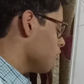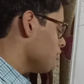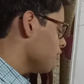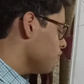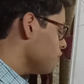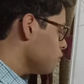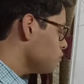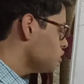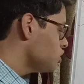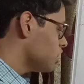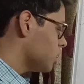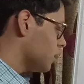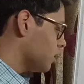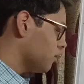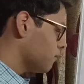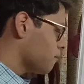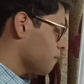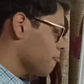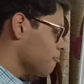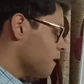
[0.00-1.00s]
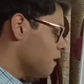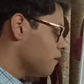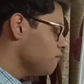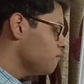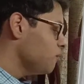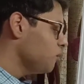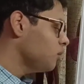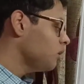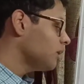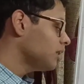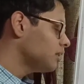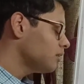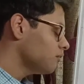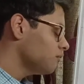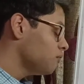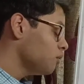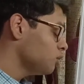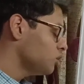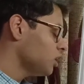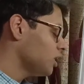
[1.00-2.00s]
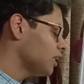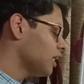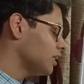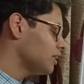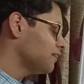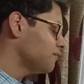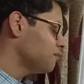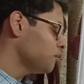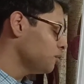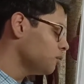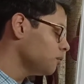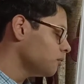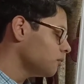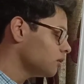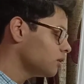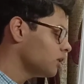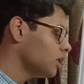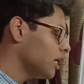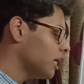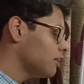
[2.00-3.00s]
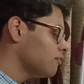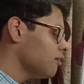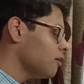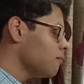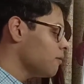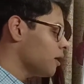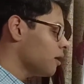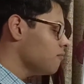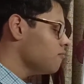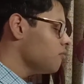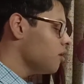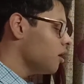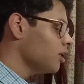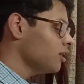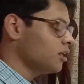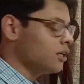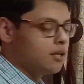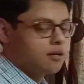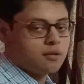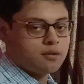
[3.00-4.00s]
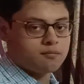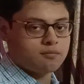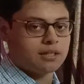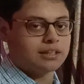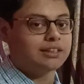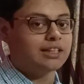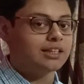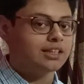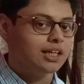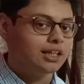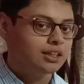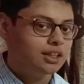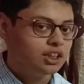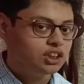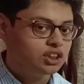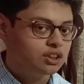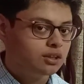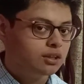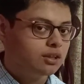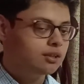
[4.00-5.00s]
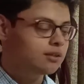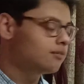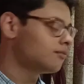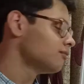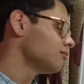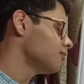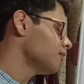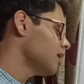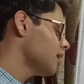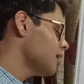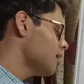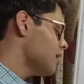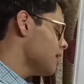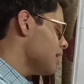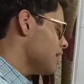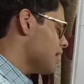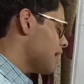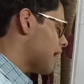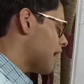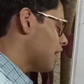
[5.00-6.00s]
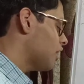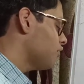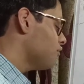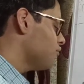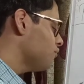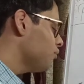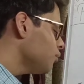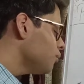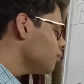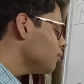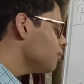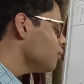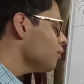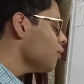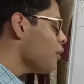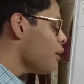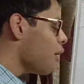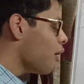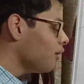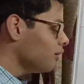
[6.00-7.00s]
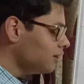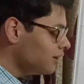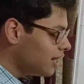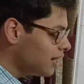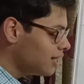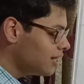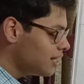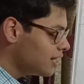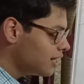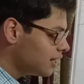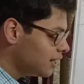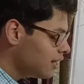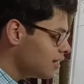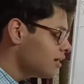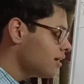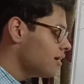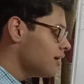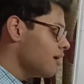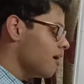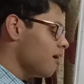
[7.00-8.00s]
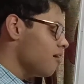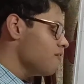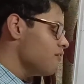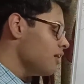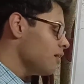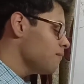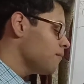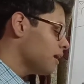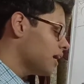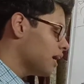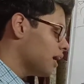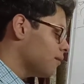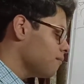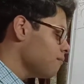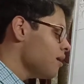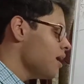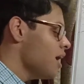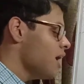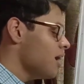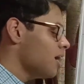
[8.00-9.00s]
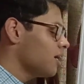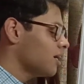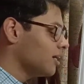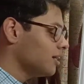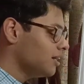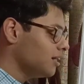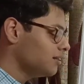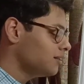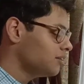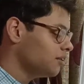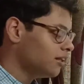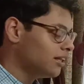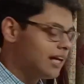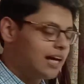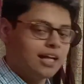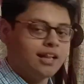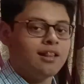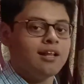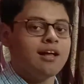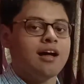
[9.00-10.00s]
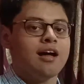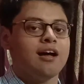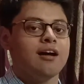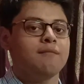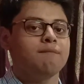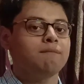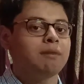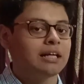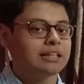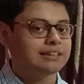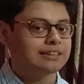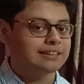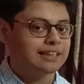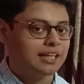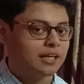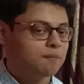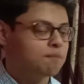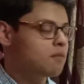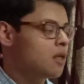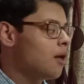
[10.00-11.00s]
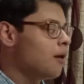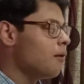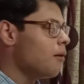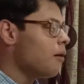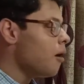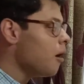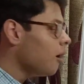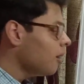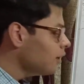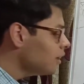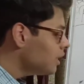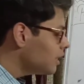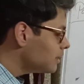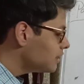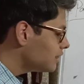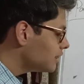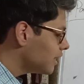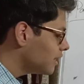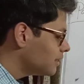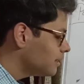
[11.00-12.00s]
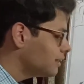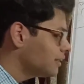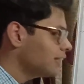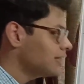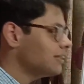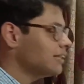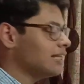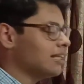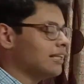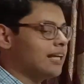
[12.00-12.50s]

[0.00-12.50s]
Future tense, futur, it will become what? Present conditional. And futur antérieur will become conditionnel passé. All these tenses